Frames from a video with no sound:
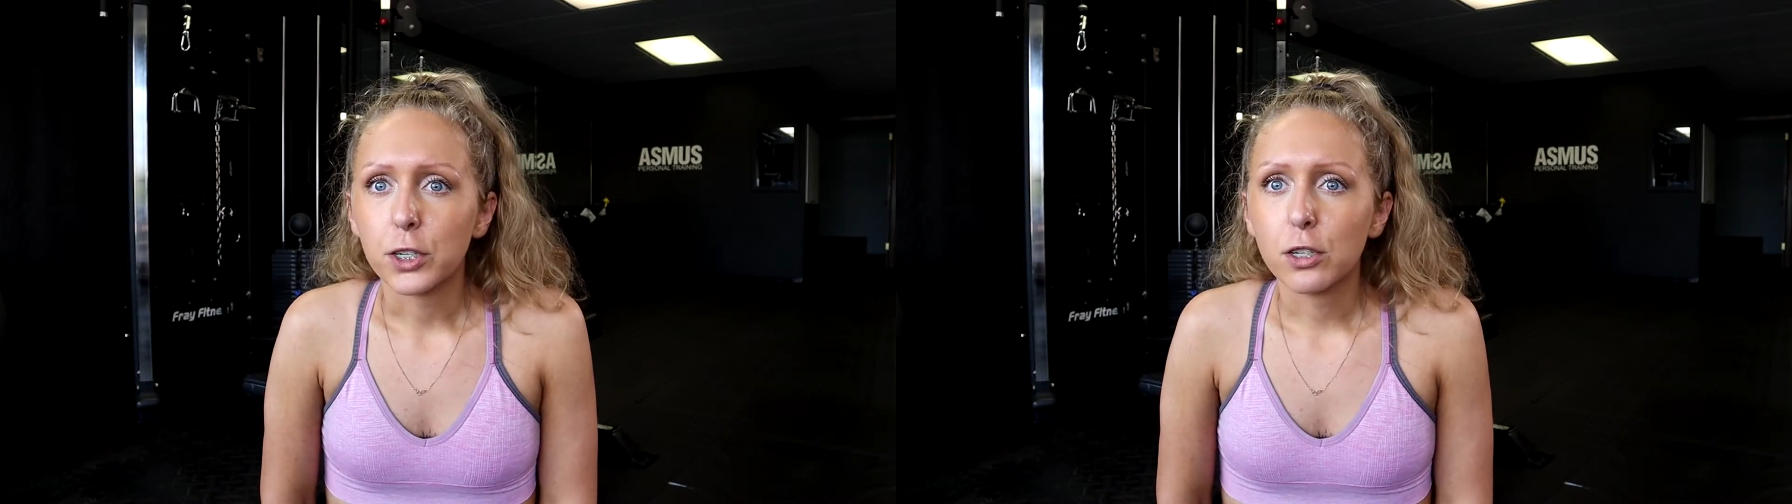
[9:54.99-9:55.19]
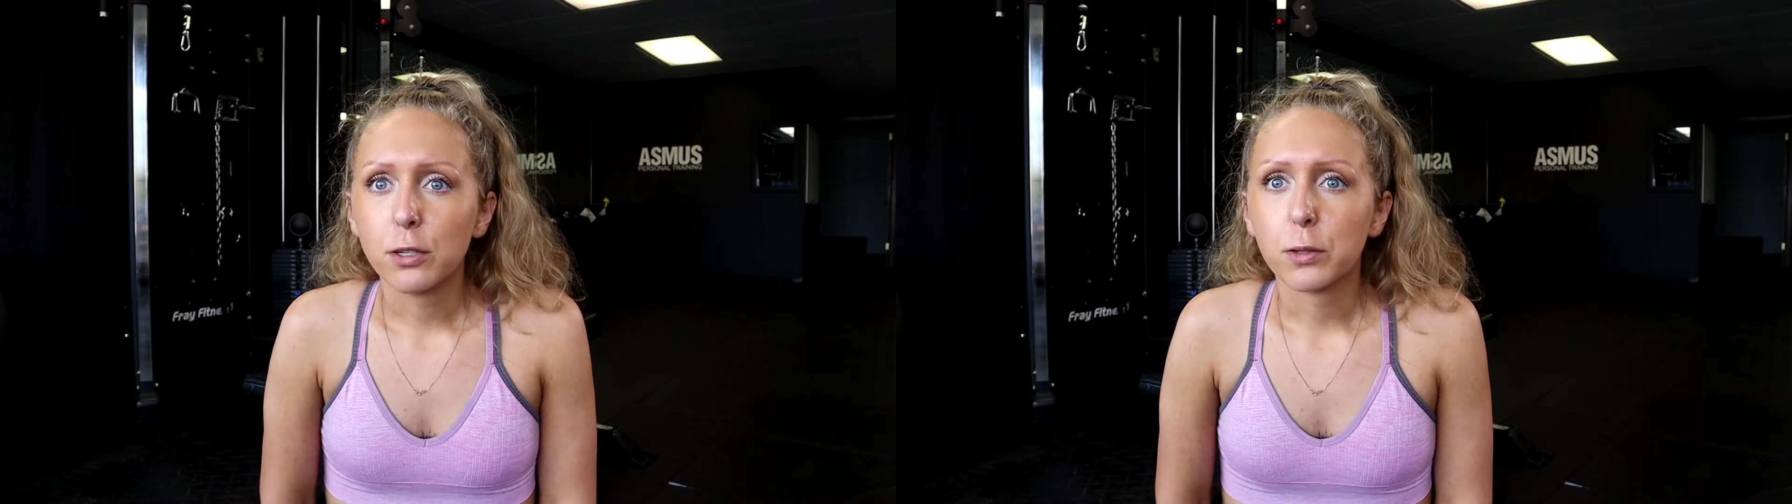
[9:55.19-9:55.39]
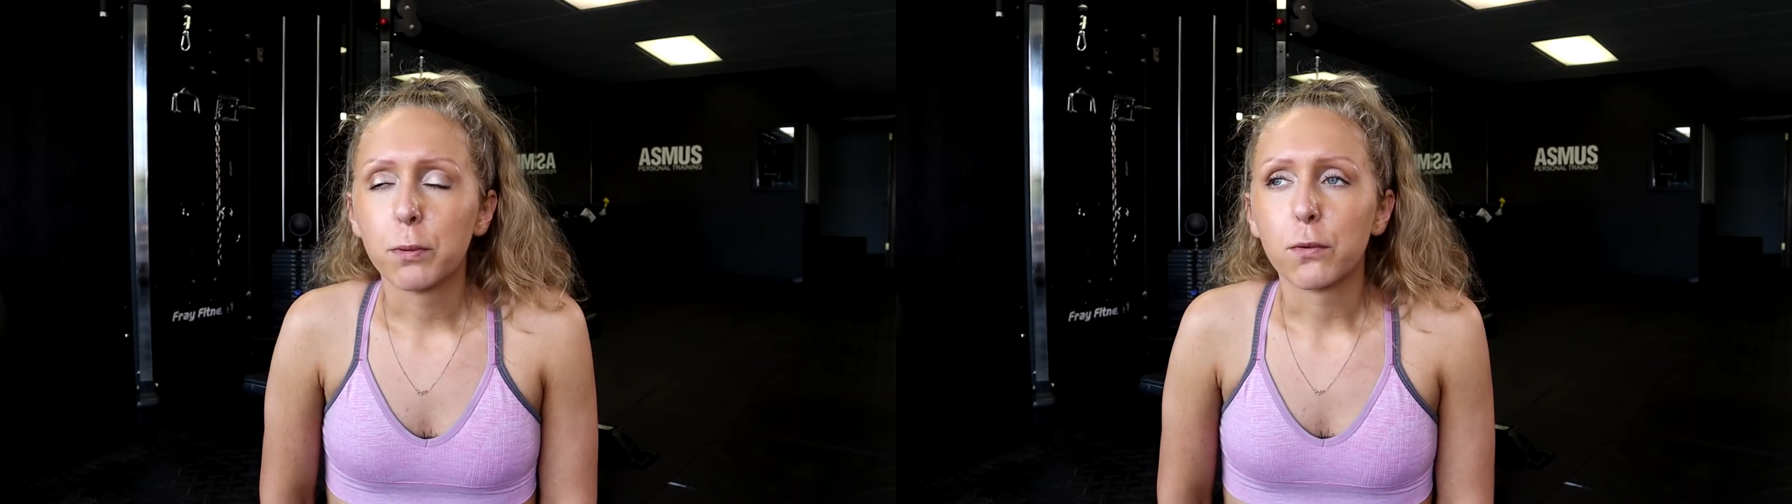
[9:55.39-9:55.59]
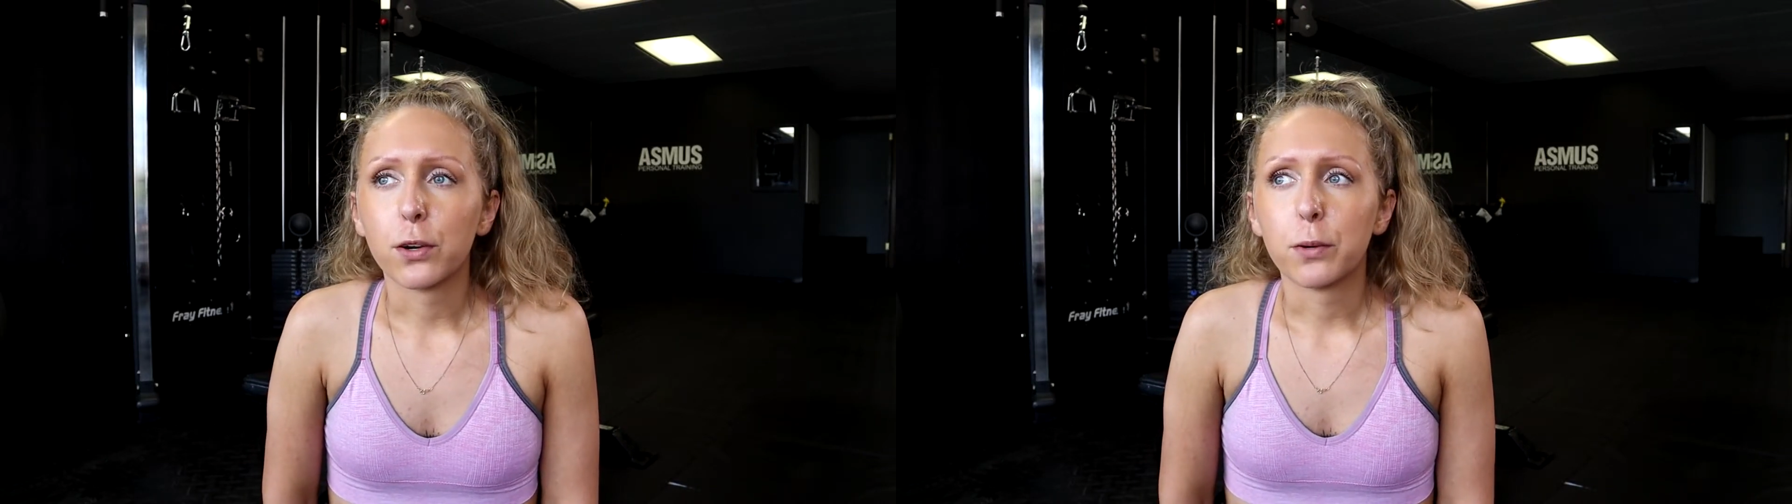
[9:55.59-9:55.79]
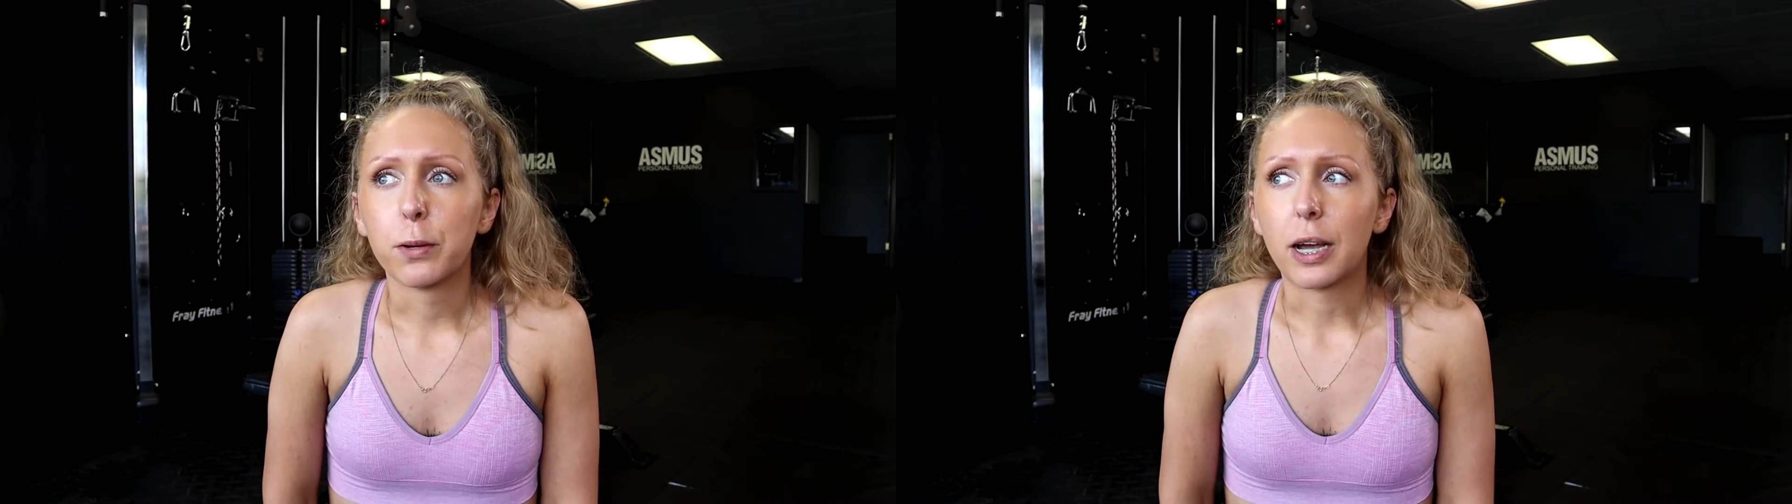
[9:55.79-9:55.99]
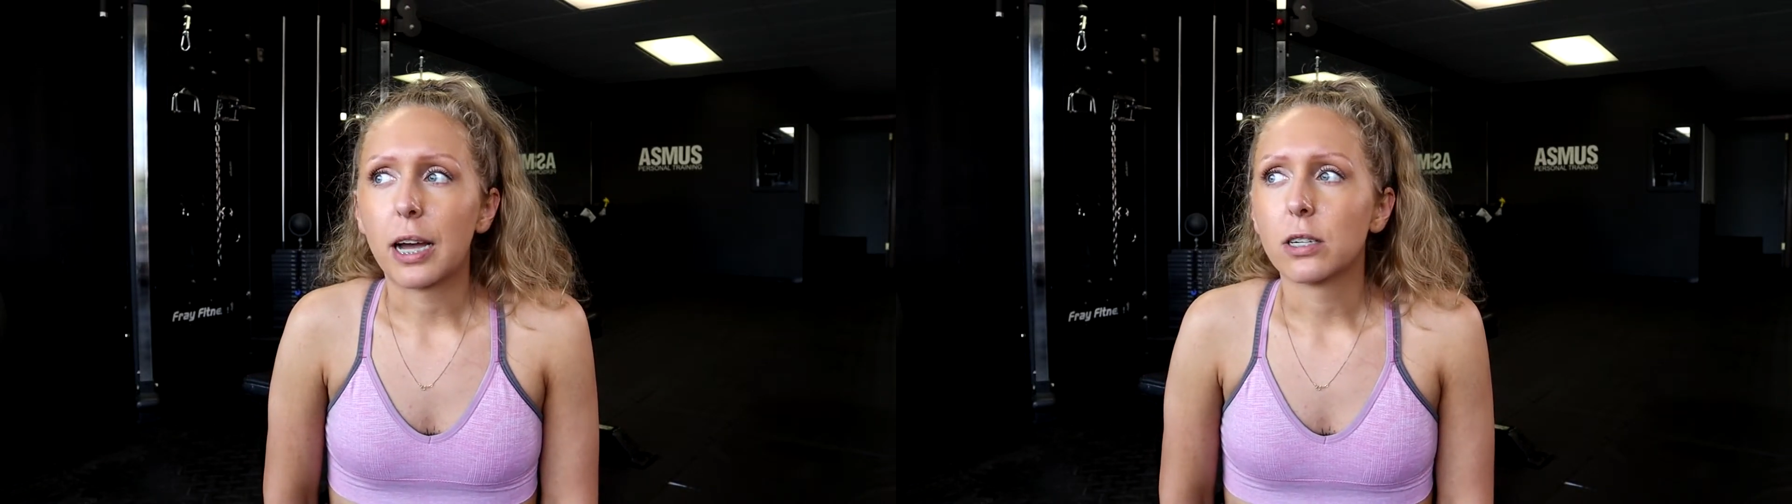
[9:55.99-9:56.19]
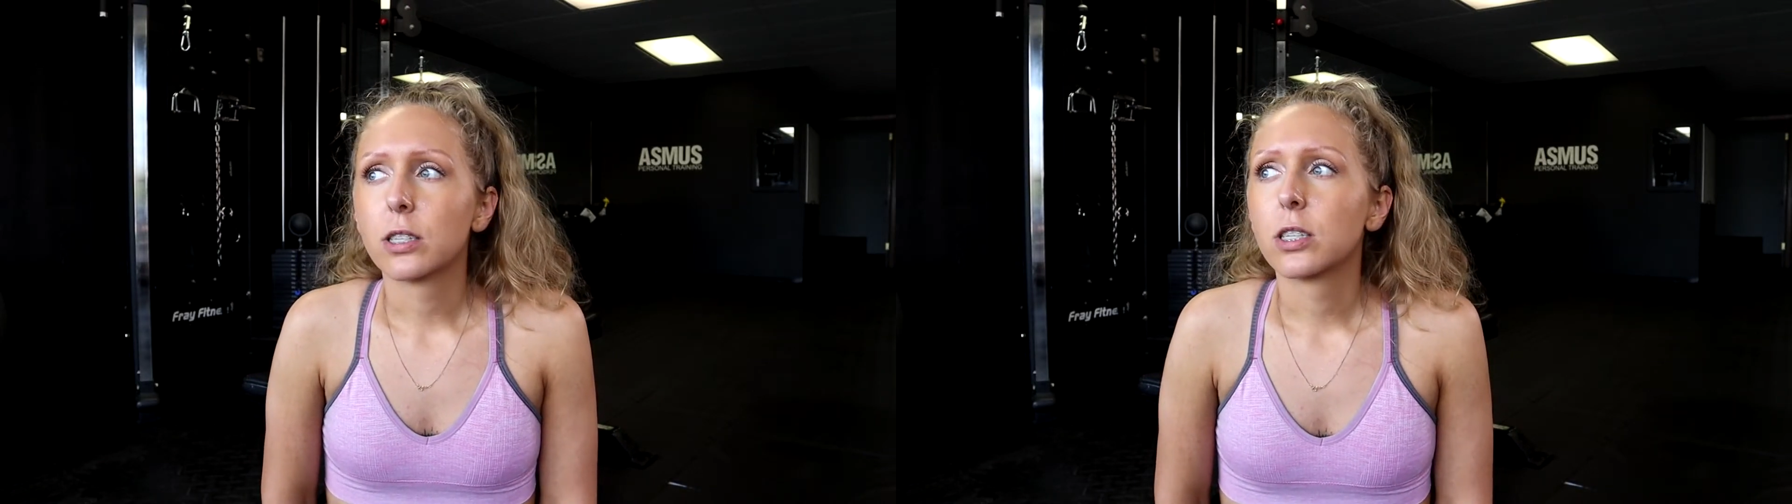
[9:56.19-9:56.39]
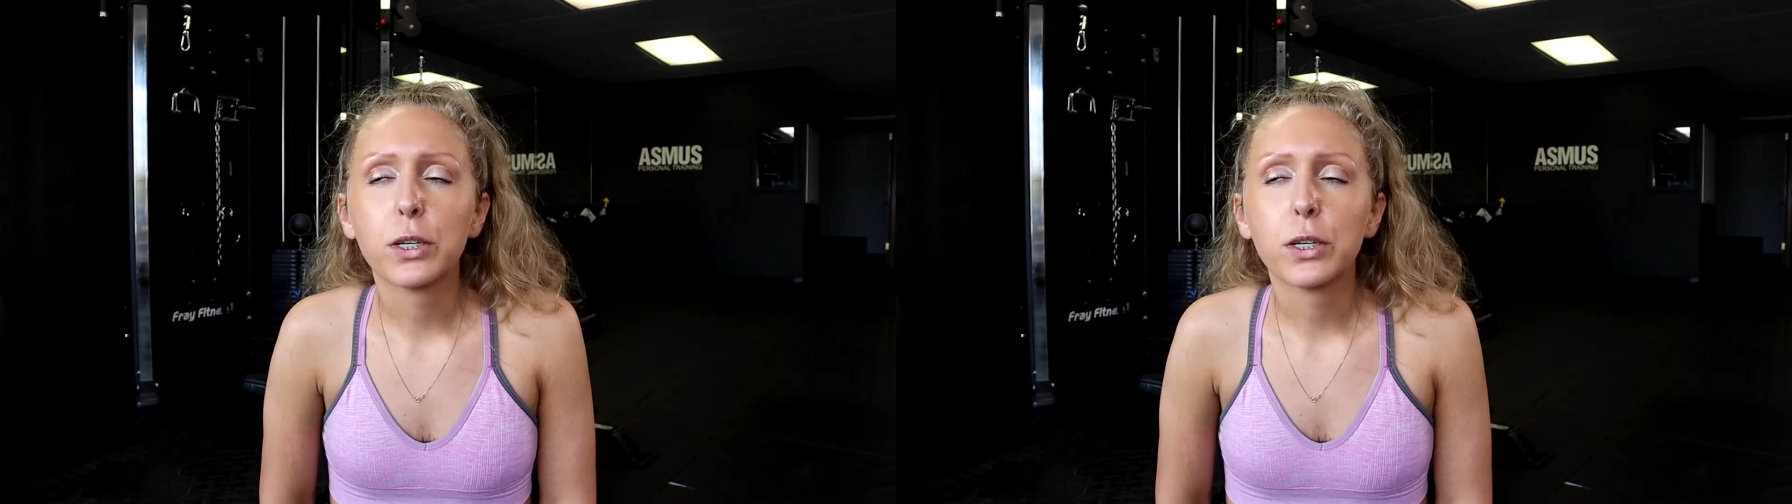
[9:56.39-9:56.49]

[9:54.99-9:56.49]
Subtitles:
your glutes before your workouts.